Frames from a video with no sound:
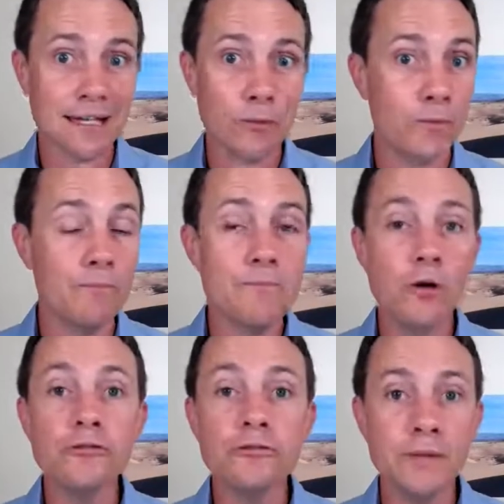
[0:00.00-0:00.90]
what
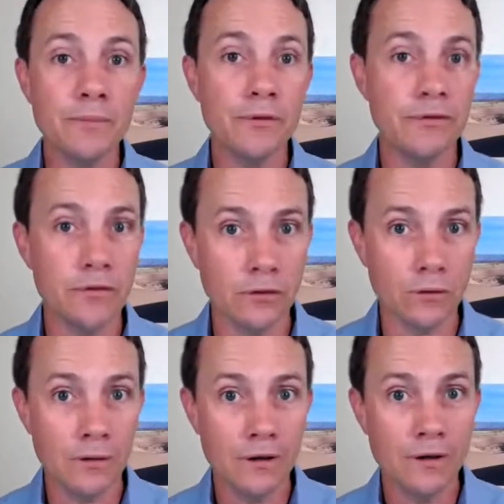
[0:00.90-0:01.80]
most people
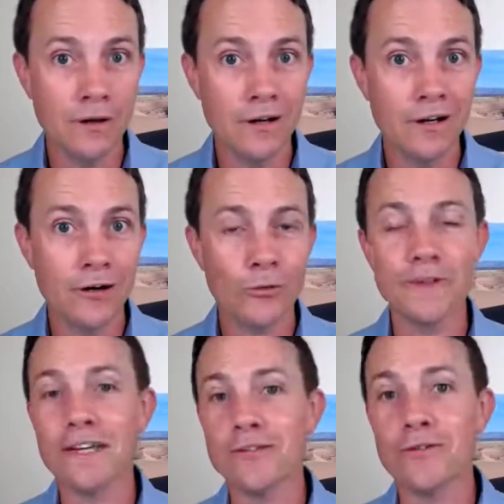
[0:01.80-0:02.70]
do when
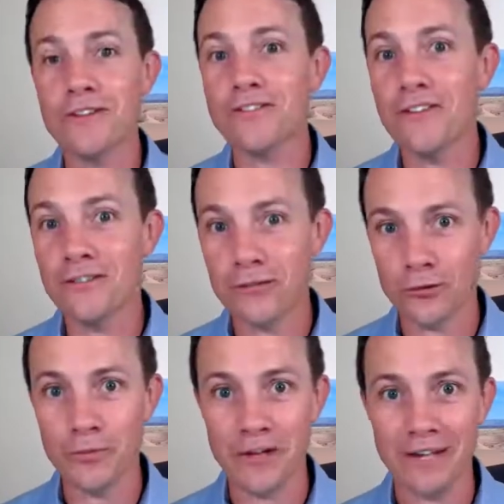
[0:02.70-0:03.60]
they do this
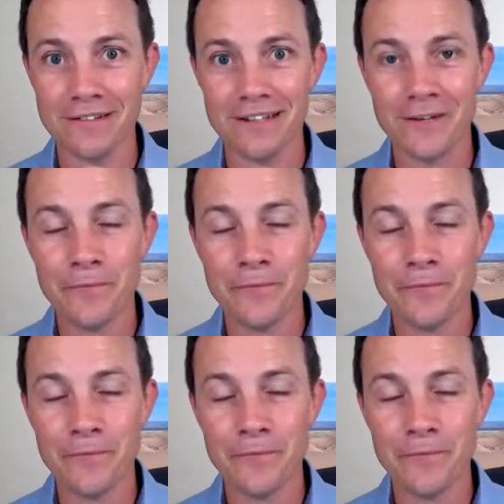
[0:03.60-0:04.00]
Stroop test.